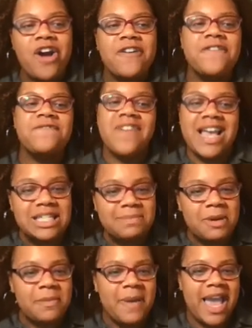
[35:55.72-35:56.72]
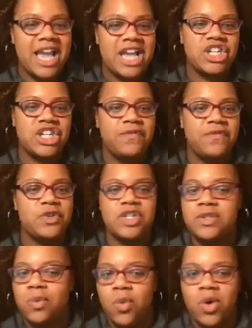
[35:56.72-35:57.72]
our Facebook page if you
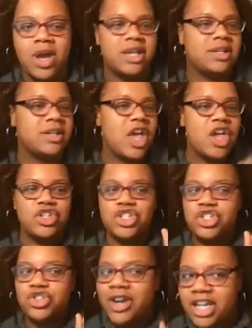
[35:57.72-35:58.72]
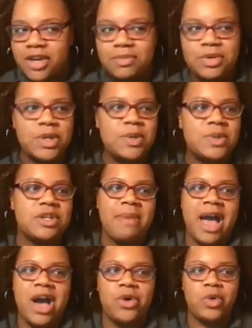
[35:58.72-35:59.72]
just want straight up news
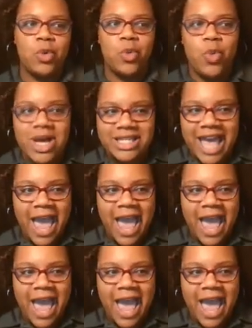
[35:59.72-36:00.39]
about what's